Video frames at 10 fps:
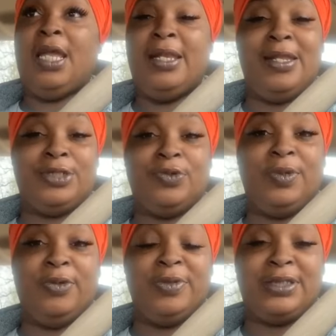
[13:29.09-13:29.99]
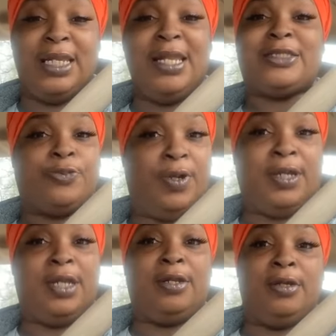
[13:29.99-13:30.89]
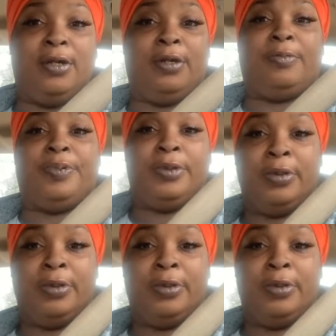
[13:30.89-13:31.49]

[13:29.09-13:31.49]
And then Sharita will say, let's run it up.